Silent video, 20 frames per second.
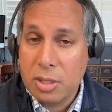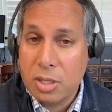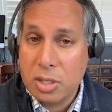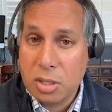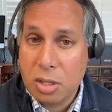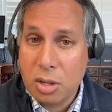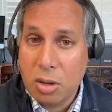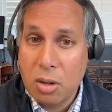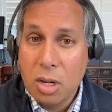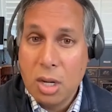
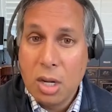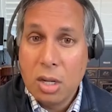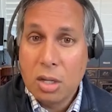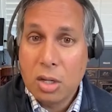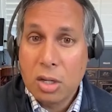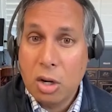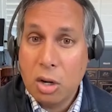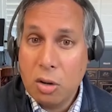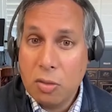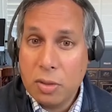So
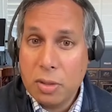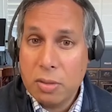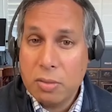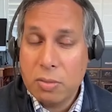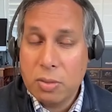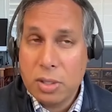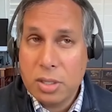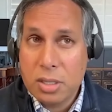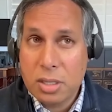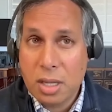COVID
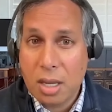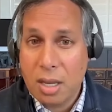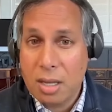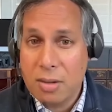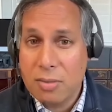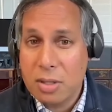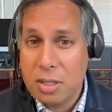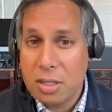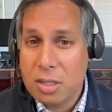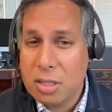was kind
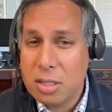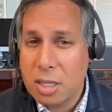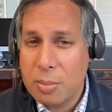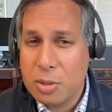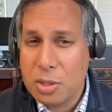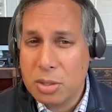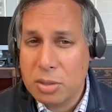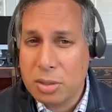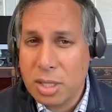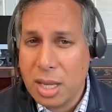of an
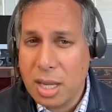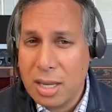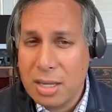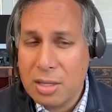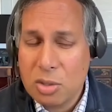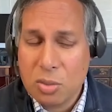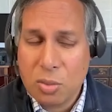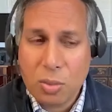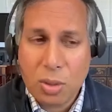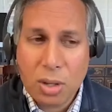exceptional
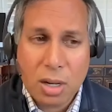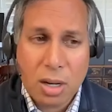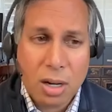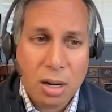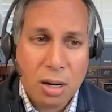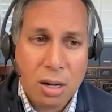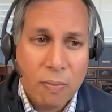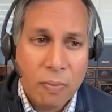case where